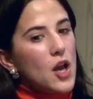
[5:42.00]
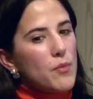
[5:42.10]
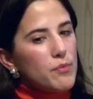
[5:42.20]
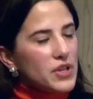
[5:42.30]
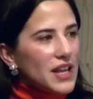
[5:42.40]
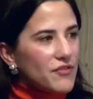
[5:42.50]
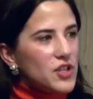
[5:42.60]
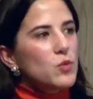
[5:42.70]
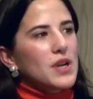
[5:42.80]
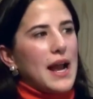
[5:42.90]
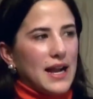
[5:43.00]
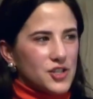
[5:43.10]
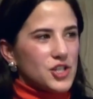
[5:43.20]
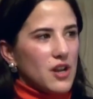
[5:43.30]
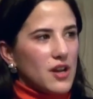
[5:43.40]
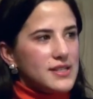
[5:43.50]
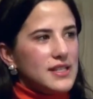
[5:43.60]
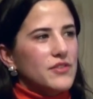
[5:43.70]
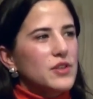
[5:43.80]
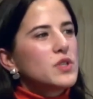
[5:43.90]
But if you want to actualize
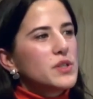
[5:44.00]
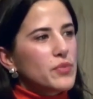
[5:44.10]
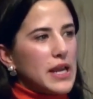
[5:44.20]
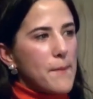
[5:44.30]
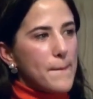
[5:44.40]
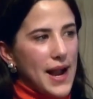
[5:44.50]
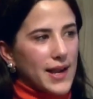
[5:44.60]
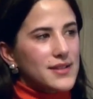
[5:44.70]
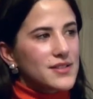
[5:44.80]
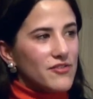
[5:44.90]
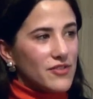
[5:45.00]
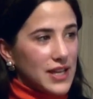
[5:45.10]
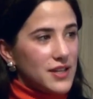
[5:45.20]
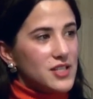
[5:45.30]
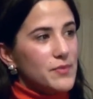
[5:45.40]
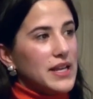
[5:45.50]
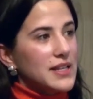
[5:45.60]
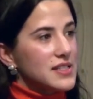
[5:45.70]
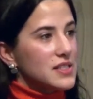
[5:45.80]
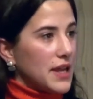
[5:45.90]
it, if you want to bring it back into fiat to make
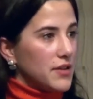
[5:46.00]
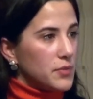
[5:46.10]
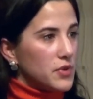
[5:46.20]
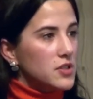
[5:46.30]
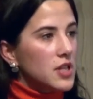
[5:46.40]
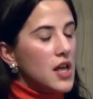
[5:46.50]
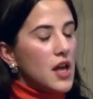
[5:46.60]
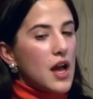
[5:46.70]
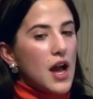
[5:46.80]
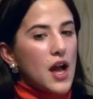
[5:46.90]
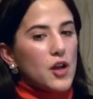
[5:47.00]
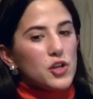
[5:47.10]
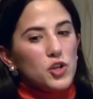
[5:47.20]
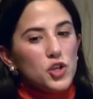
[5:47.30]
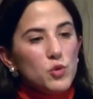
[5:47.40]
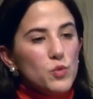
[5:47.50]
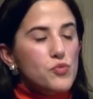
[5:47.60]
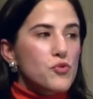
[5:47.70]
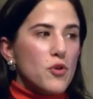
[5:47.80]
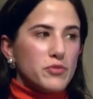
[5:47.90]
it spendable, you will
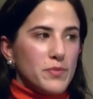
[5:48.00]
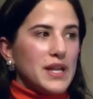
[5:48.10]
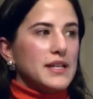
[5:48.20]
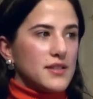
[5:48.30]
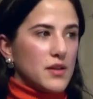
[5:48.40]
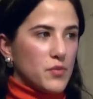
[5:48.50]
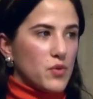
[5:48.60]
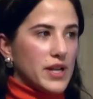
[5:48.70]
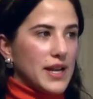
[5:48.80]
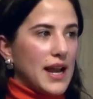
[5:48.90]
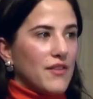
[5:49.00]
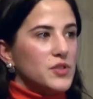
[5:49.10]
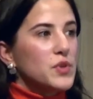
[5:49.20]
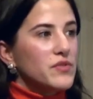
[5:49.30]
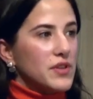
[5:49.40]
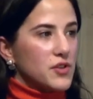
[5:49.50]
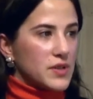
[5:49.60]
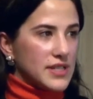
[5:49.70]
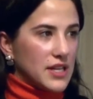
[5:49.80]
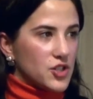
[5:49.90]
probably at some point have to move it through
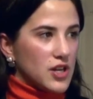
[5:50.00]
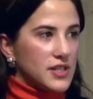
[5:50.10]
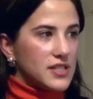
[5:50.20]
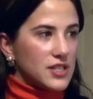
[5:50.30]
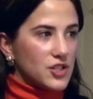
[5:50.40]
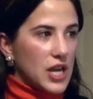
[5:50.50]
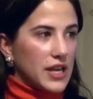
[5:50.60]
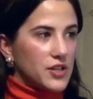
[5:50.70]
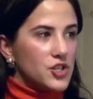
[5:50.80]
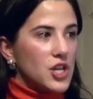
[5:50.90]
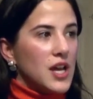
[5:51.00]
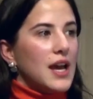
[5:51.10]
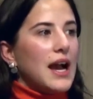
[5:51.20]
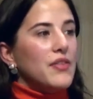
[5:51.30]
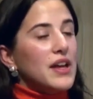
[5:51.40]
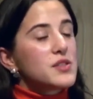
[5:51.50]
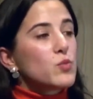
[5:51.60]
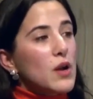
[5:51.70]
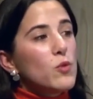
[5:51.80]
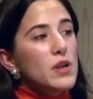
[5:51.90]
a centralized exchange. And that's
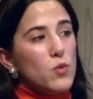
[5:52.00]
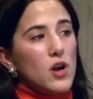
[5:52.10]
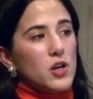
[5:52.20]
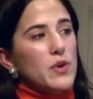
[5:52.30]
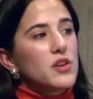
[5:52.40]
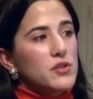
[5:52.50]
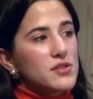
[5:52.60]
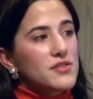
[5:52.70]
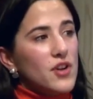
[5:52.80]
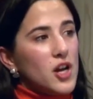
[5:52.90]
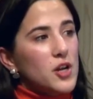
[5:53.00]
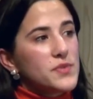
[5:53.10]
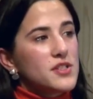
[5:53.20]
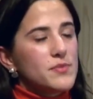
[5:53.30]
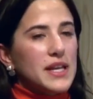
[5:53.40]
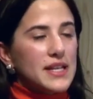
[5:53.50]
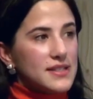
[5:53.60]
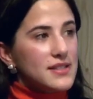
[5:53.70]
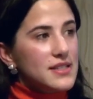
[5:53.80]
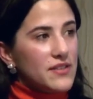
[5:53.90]
where we work with those firms to make it
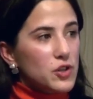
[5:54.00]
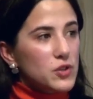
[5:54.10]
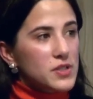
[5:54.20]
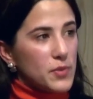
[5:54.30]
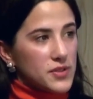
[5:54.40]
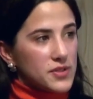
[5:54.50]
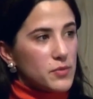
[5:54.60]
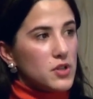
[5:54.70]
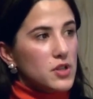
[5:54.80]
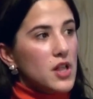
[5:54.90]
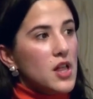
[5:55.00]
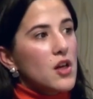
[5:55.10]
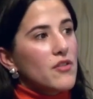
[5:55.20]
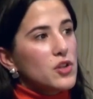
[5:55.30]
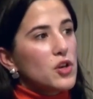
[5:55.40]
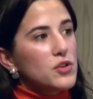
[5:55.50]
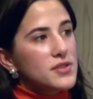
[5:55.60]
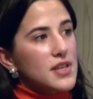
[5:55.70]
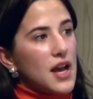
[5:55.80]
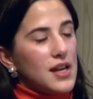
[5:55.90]
as difficult as possible for
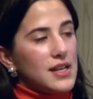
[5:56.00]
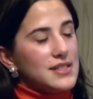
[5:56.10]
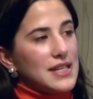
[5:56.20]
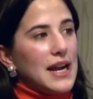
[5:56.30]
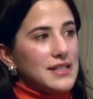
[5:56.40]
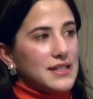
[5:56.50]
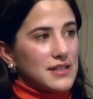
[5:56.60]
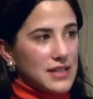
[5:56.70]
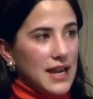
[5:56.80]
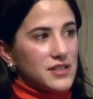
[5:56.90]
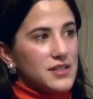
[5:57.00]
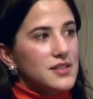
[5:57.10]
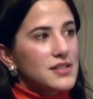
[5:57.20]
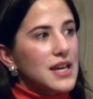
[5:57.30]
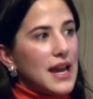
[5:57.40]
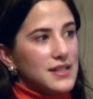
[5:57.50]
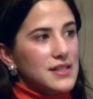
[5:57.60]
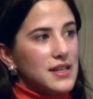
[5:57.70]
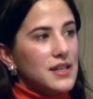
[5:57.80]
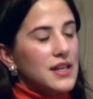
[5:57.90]
those illicit actors to
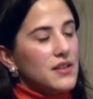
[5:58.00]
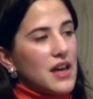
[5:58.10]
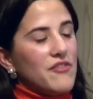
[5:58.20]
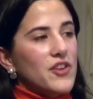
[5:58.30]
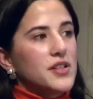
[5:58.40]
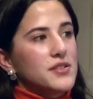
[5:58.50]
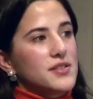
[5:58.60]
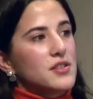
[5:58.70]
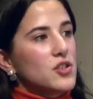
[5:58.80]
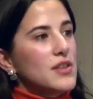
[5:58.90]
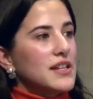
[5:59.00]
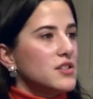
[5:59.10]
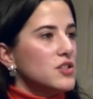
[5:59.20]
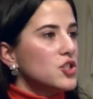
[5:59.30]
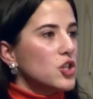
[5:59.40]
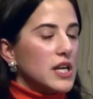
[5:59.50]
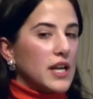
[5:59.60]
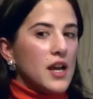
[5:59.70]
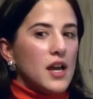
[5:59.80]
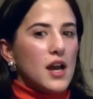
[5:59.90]
exit their funds. So that's
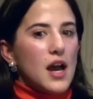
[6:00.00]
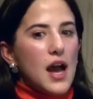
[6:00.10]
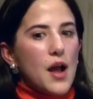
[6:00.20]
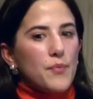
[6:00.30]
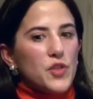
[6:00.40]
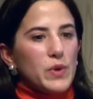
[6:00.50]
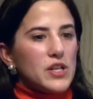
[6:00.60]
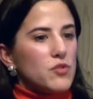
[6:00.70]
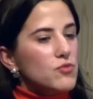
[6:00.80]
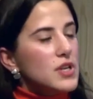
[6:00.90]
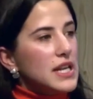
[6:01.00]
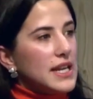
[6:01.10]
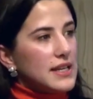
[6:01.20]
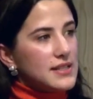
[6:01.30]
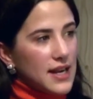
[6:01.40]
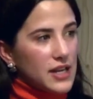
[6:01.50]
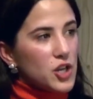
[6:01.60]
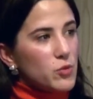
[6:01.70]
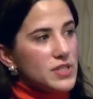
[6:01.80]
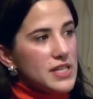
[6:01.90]
ensuring that we know really exactly
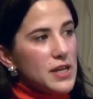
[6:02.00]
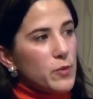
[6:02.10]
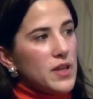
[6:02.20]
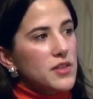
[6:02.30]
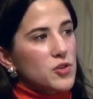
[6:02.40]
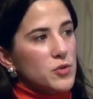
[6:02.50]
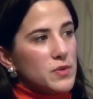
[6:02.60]
who we're dealing with through